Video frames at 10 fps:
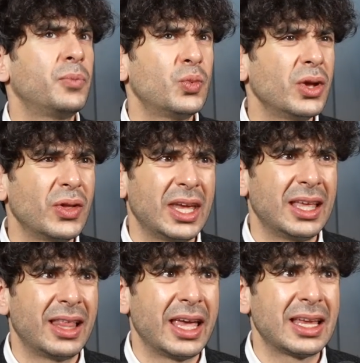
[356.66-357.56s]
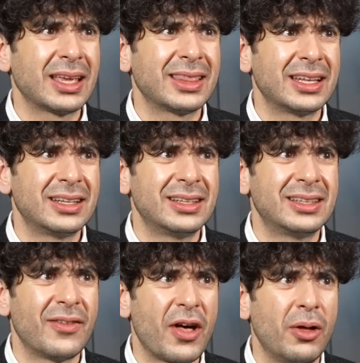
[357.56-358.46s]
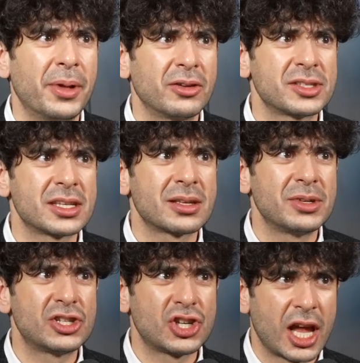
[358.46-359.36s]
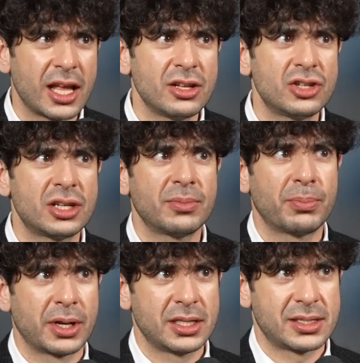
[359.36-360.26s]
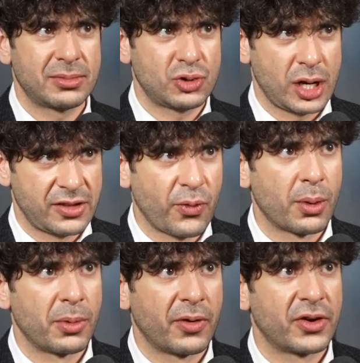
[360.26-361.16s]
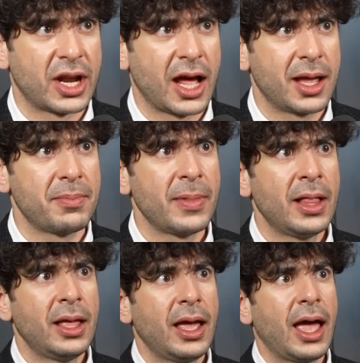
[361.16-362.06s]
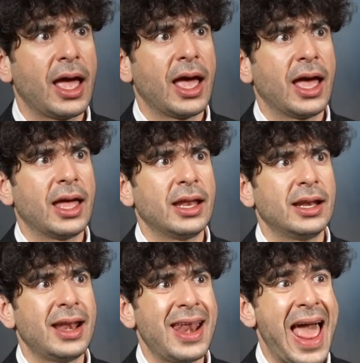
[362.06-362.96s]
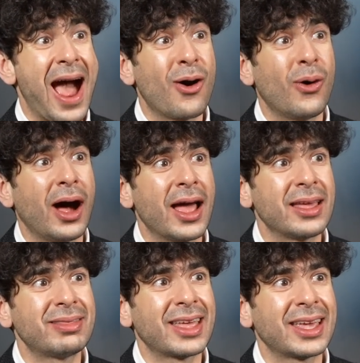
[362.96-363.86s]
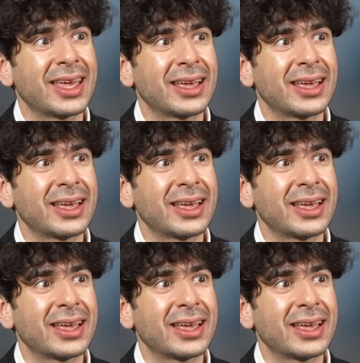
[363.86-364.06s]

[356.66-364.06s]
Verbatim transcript: really like the developmental system has changed, but it's transformed over time. And now I think